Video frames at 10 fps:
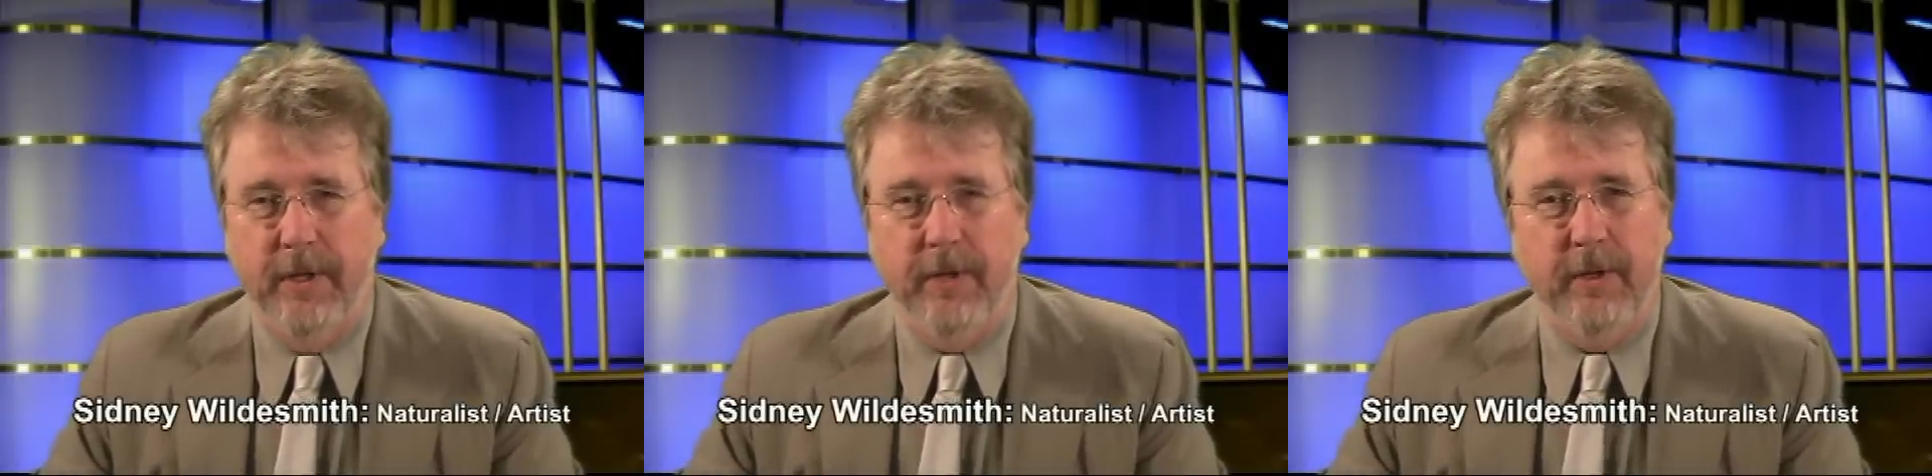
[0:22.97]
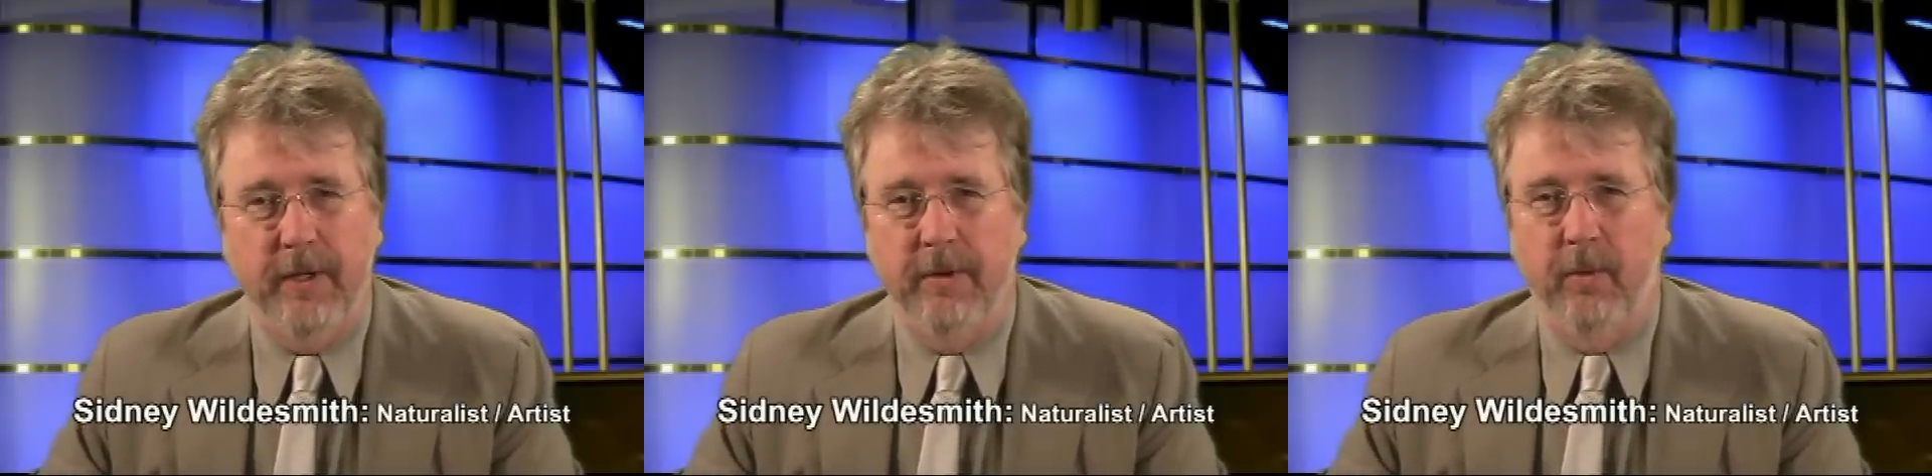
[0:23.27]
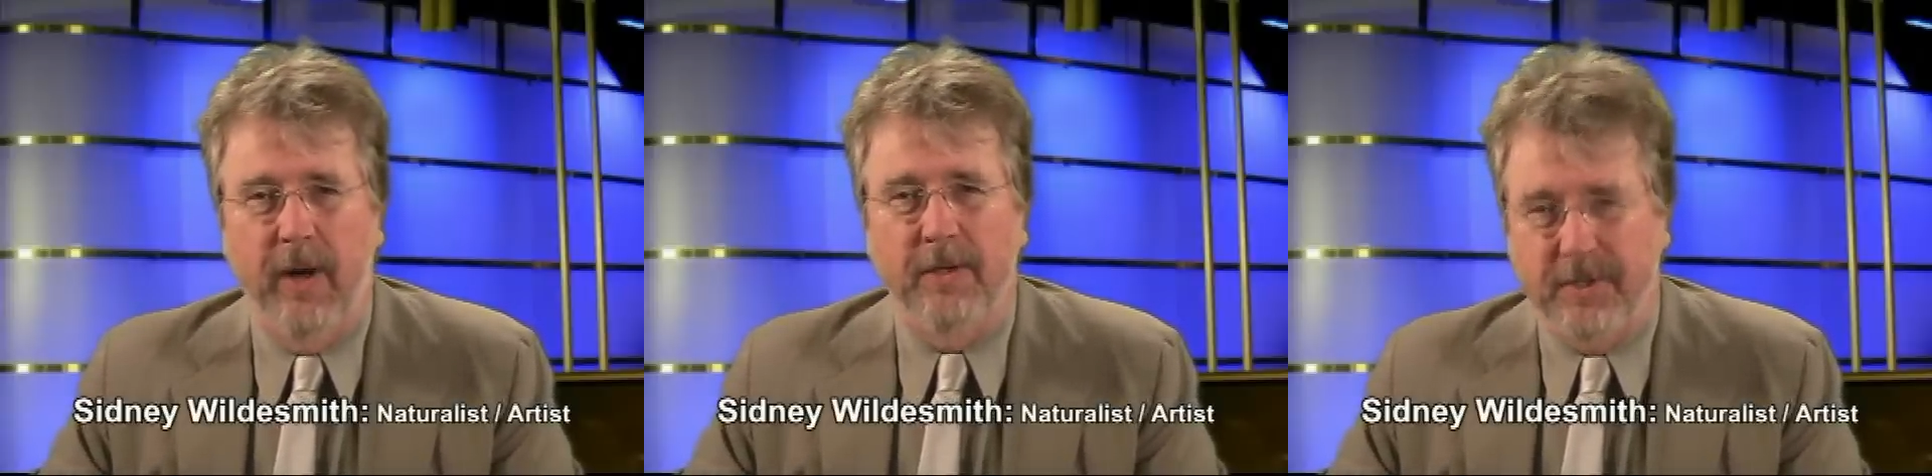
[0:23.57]
here on the
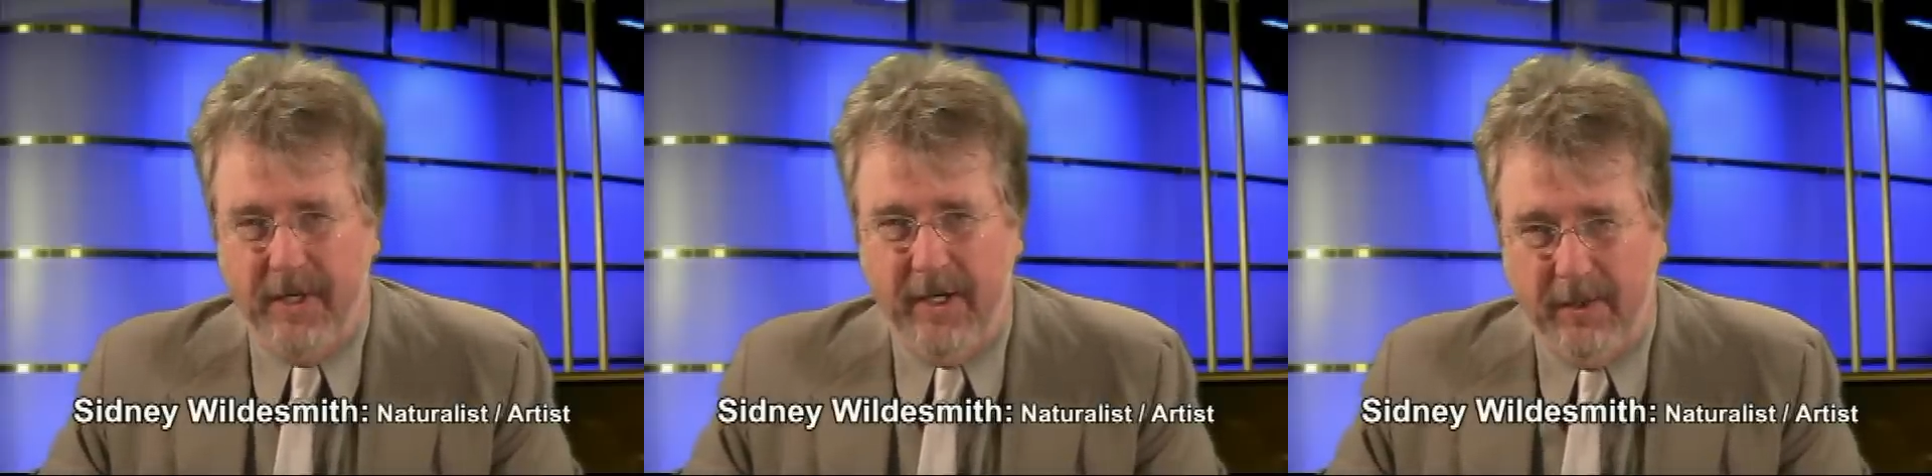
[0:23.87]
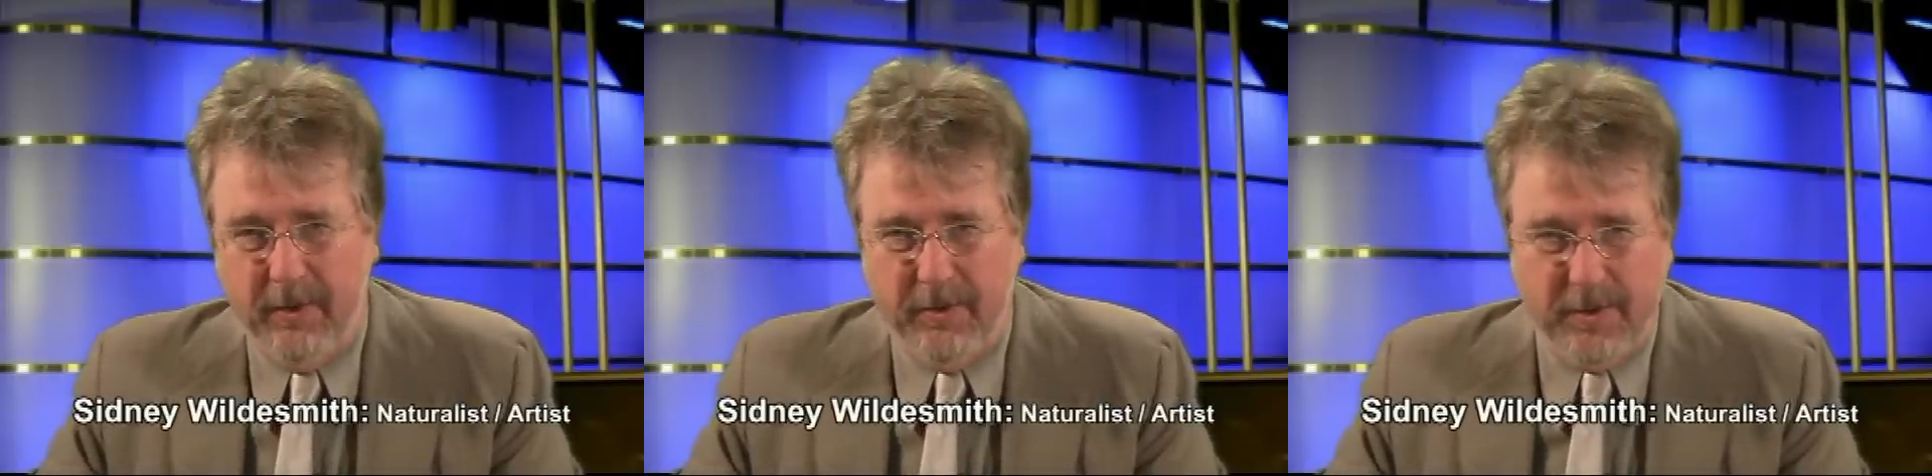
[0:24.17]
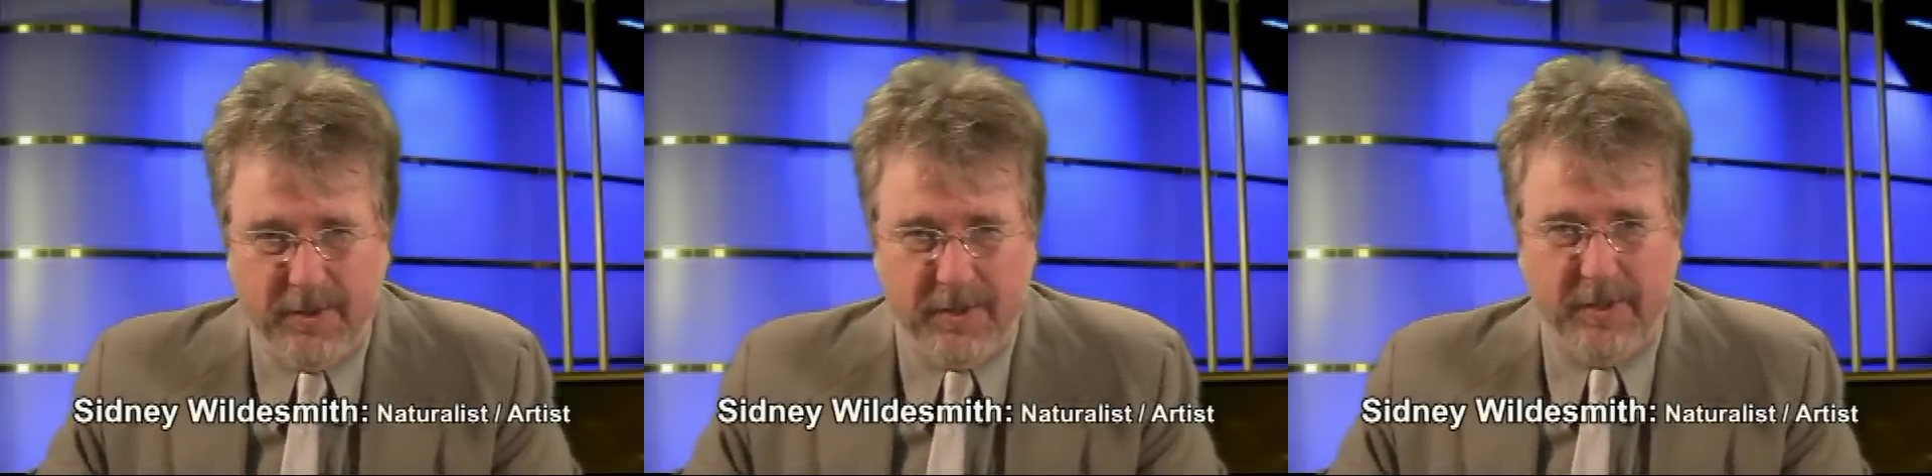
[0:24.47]
Wild Side
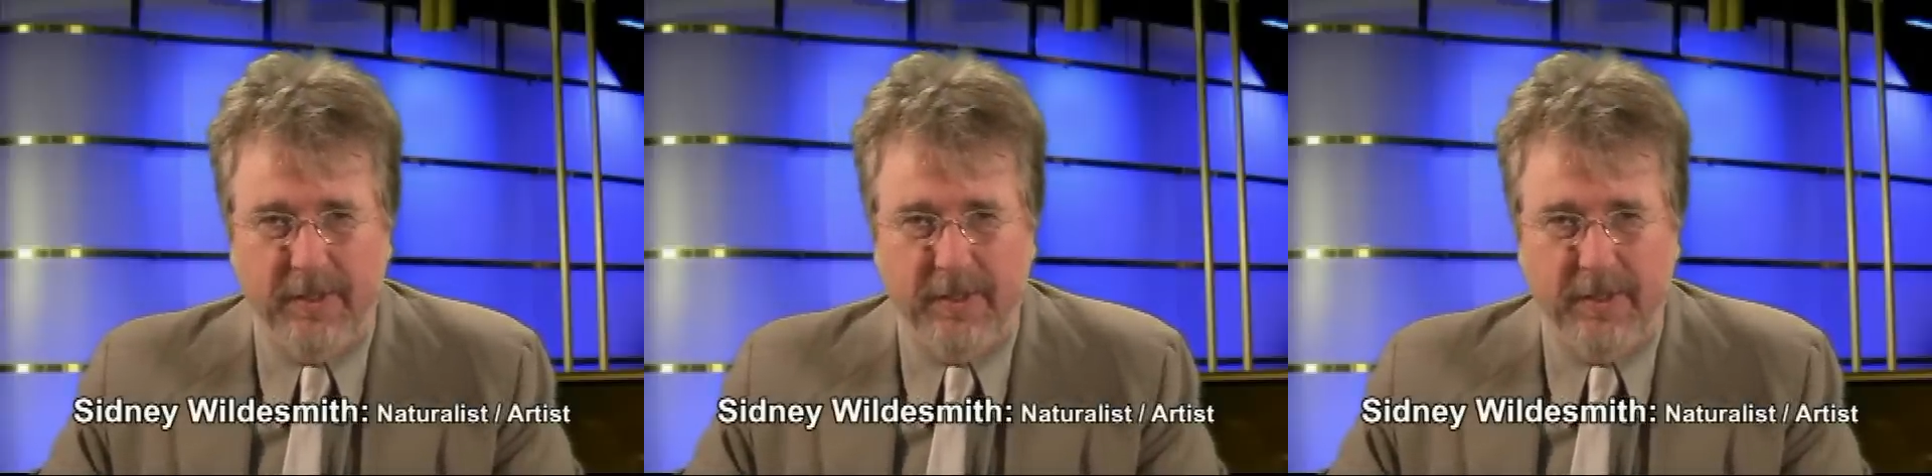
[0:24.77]
News.